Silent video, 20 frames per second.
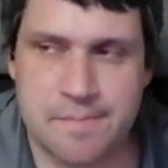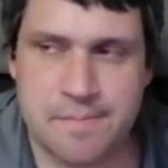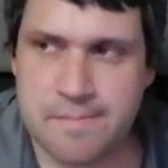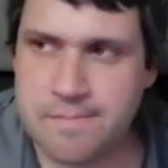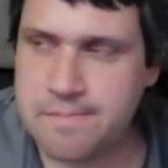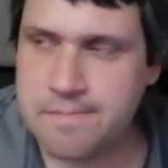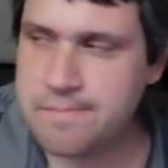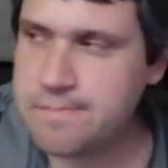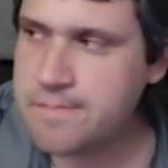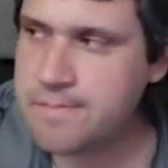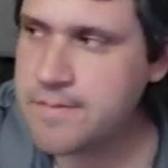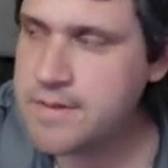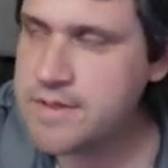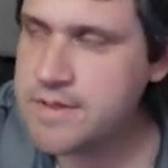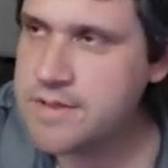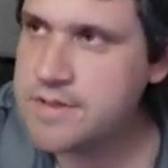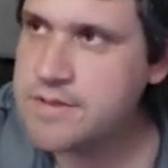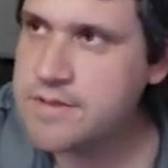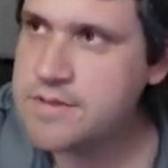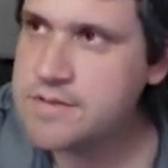
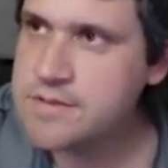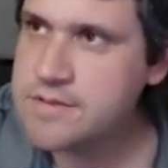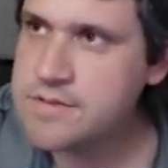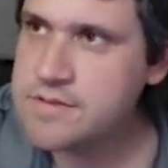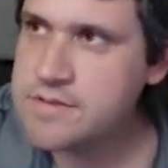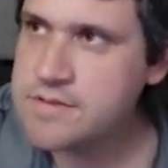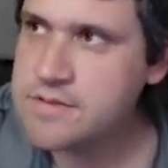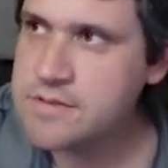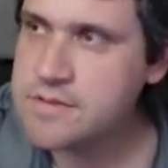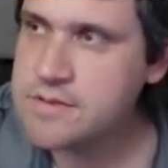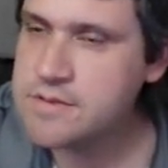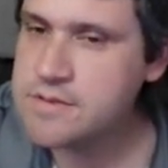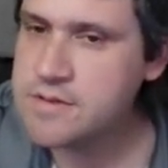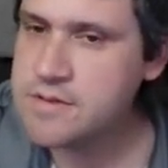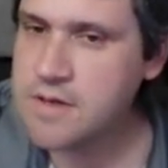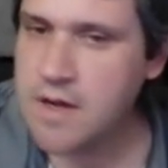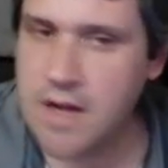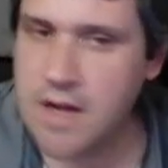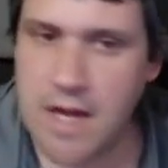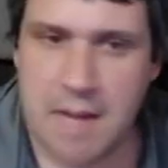
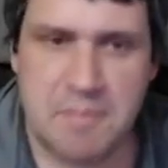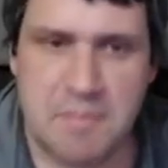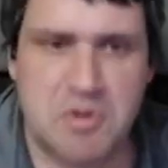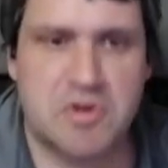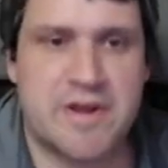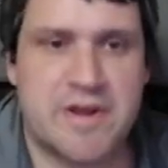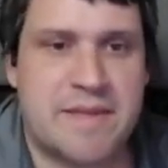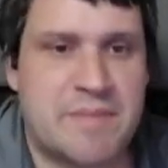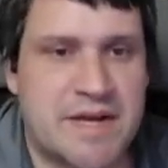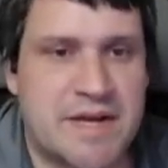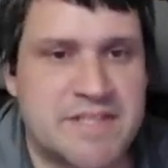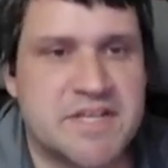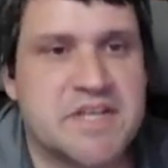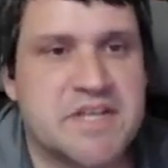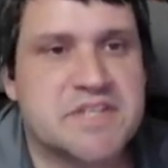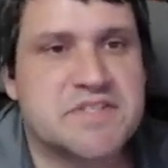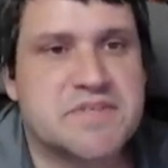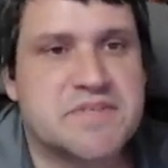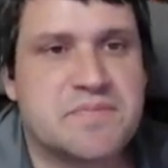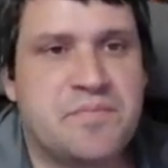I'm gonna go get my
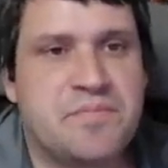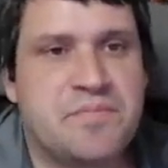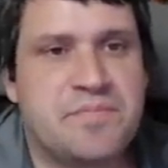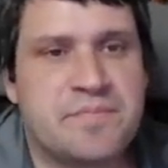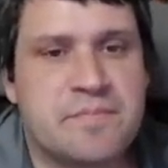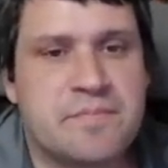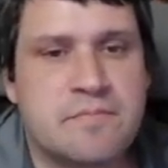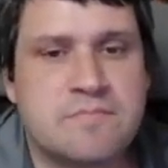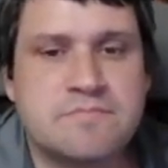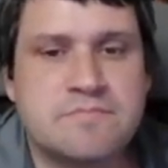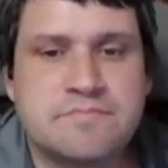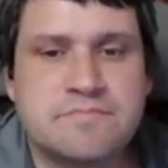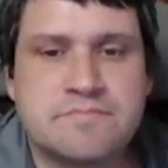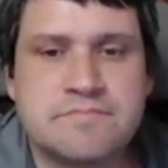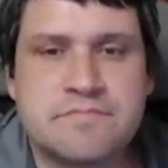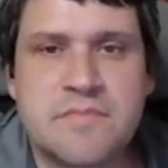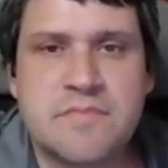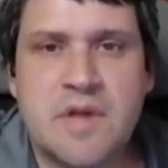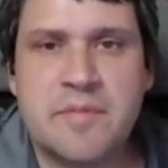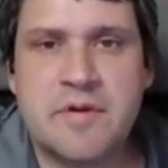dice.
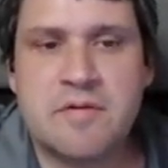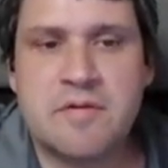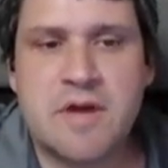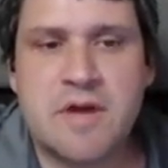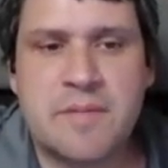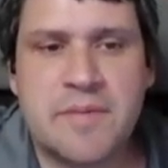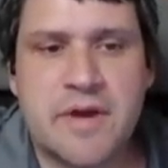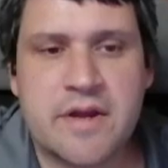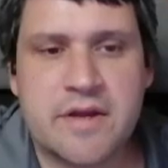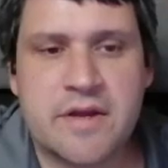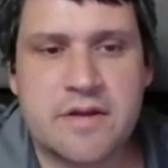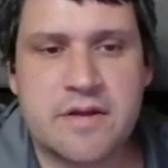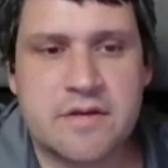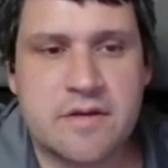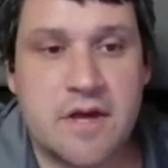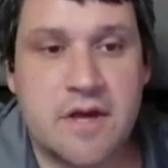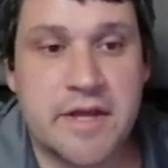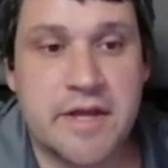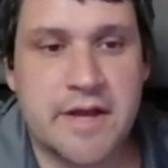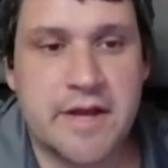I'll be right back.
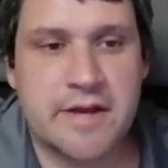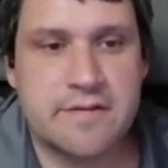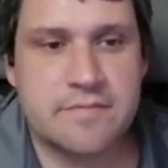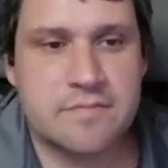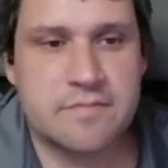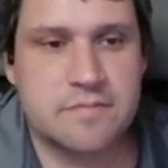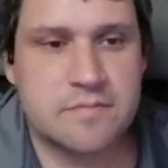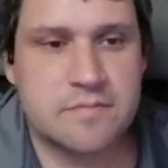Again.